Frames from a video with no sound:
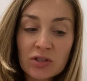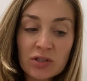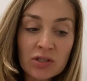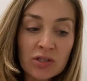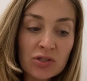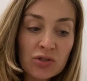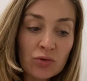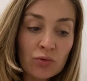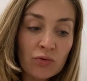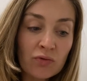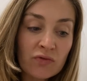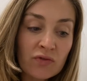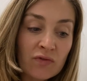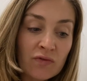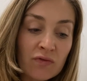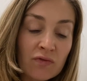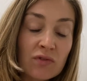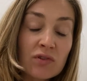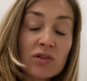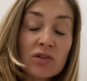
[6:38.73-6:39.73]

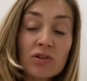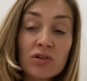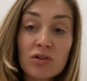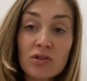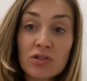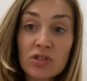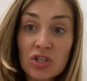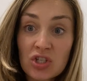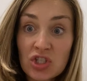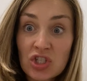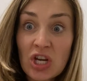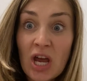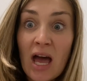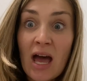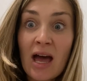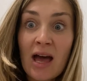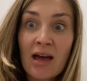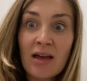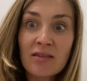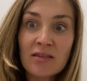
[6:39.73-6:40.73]
to
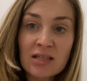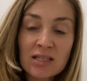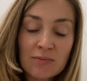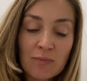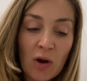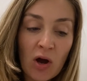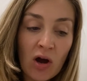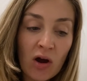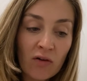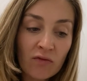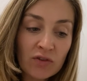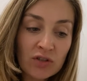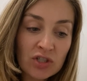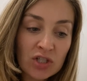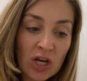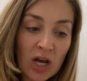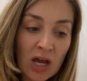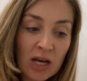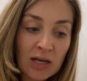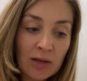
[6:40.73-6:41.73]
share this part of the
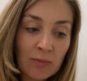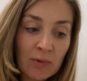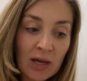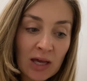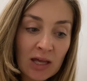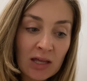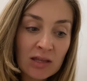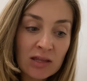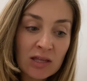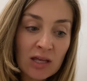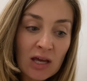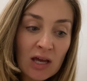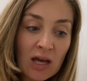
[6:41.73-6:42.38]
journey with.